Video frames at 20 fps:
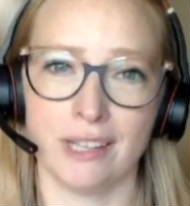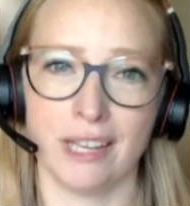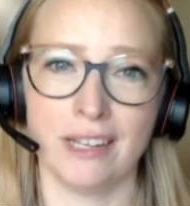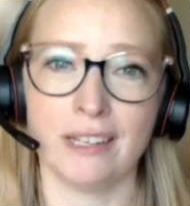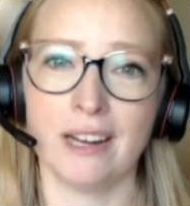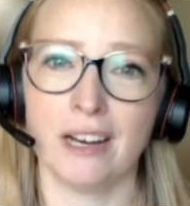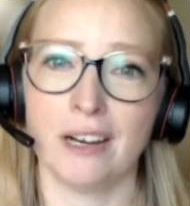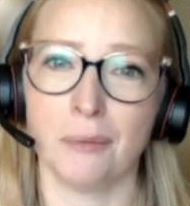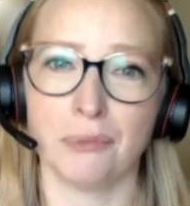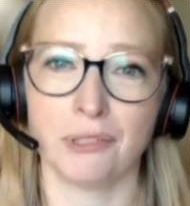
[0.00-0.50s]
they
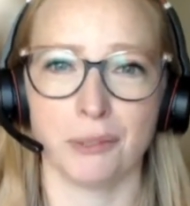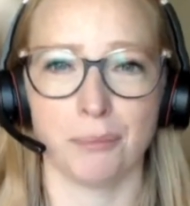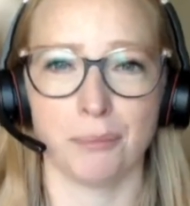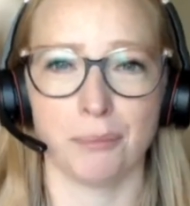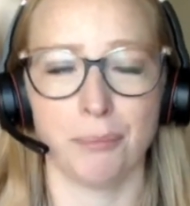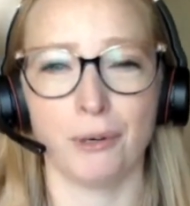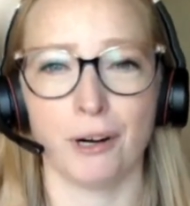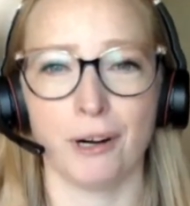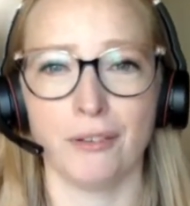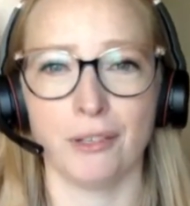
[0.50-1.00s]
can help
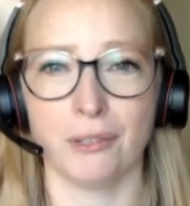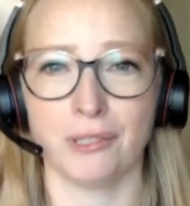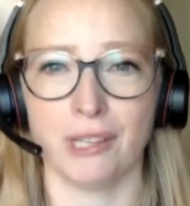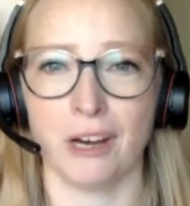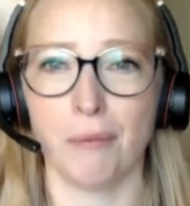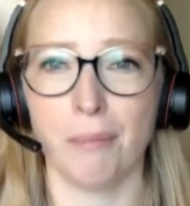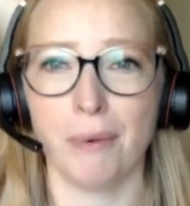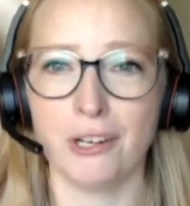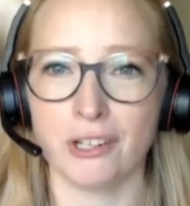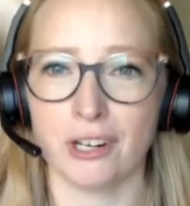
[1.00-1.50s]
support those
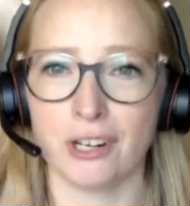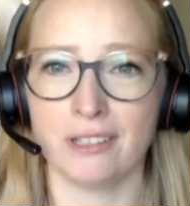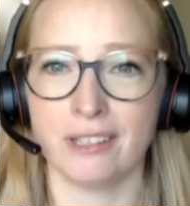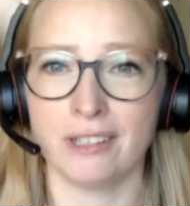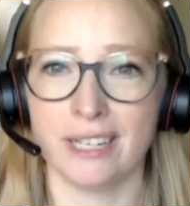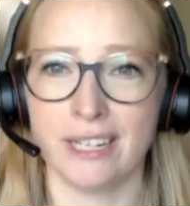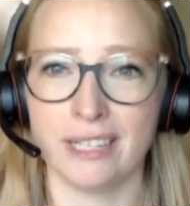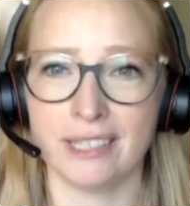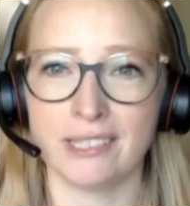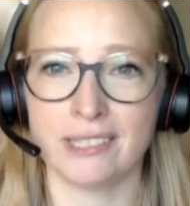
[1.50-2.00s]
outpatient
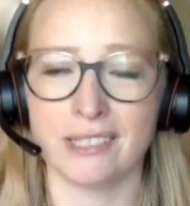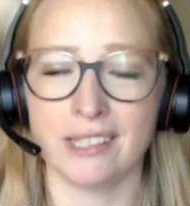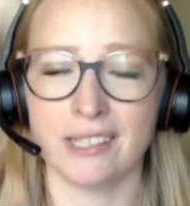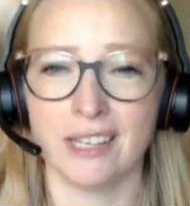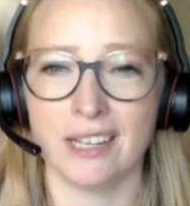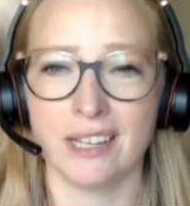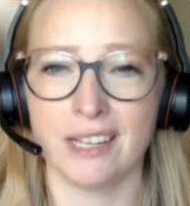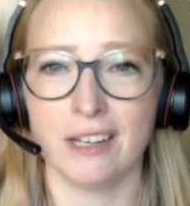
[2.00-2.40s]
clinics